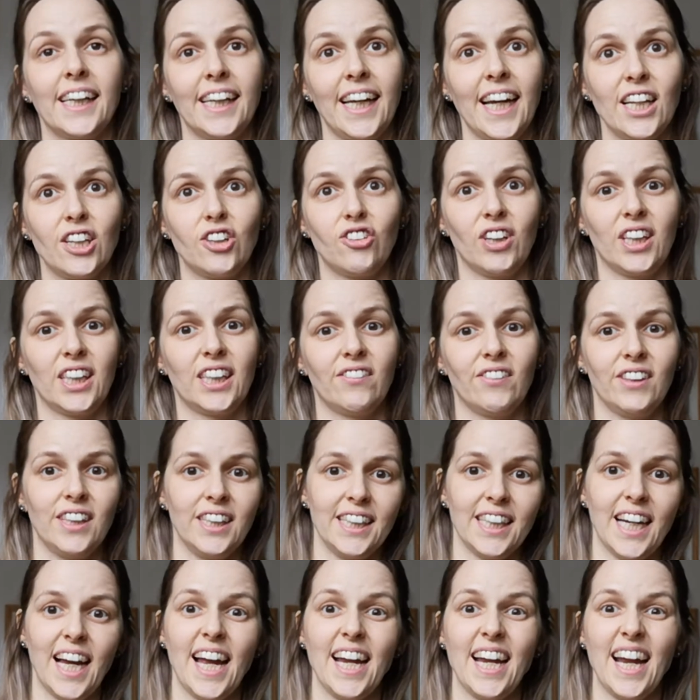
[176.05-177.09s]
get dressed for the
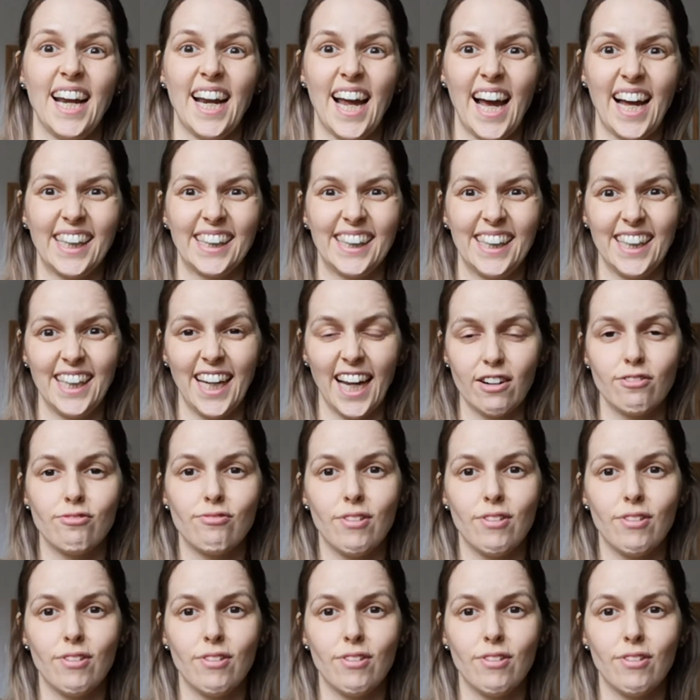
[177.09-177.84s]
day, and actually get